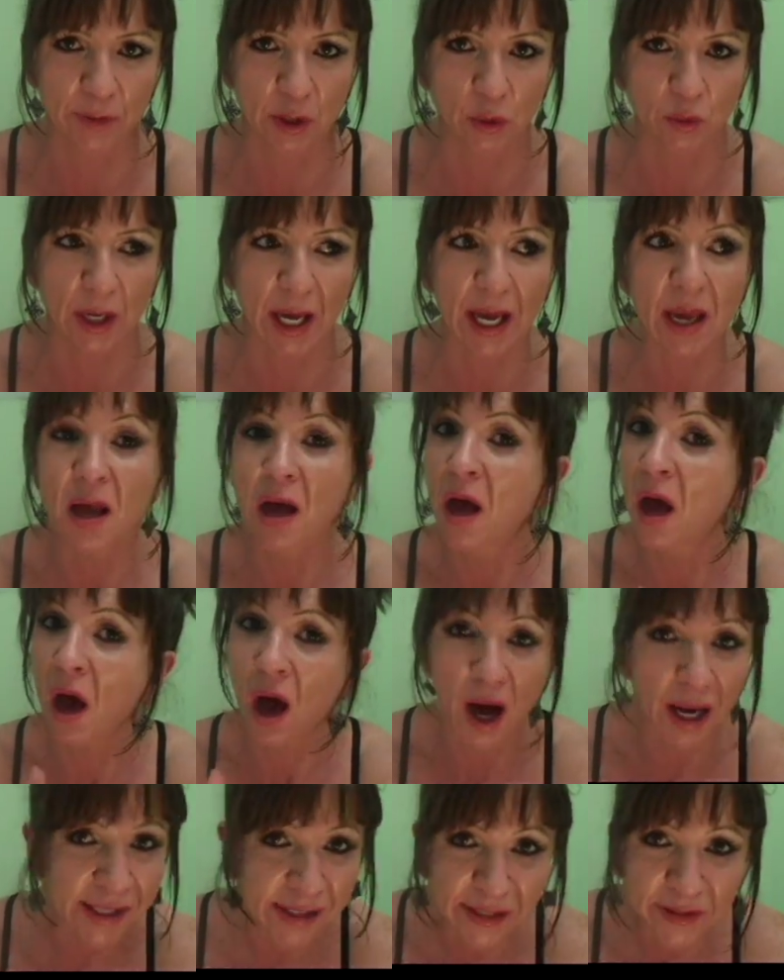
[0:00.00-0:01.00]
Okay,
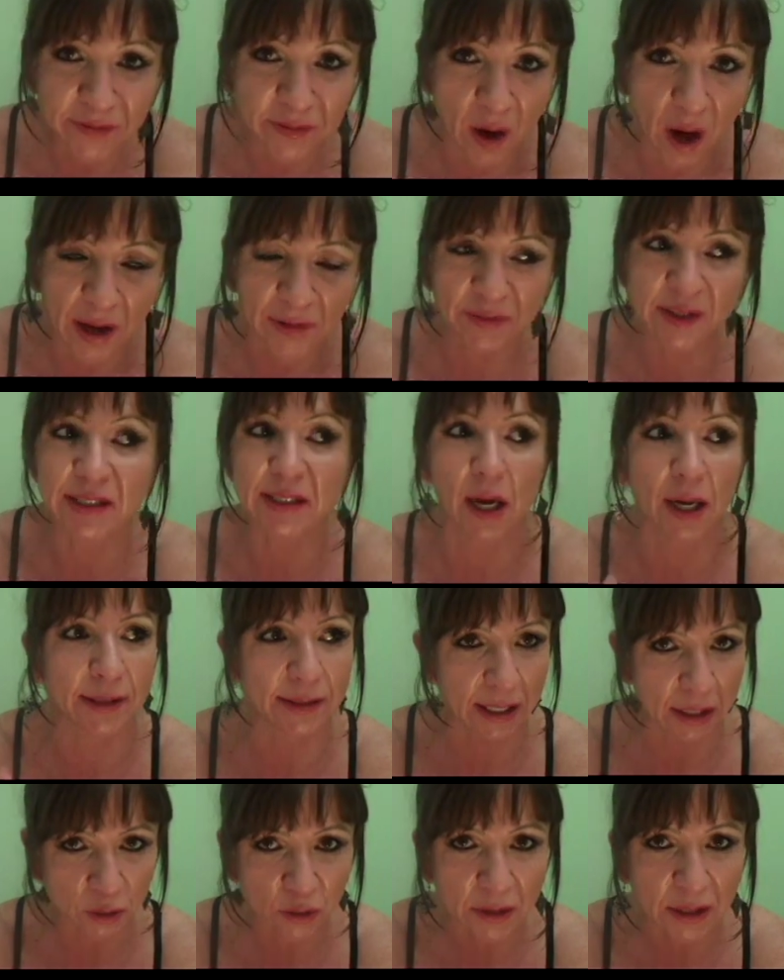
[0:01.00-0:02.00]
I survive it, I
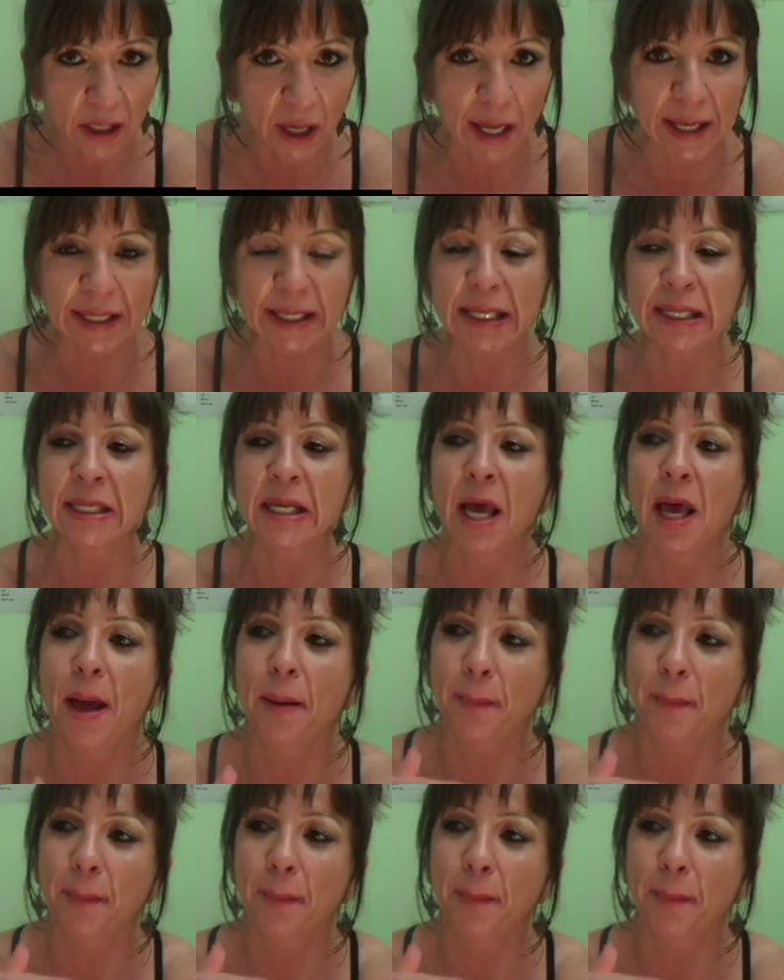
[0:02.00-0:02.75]
don't like it,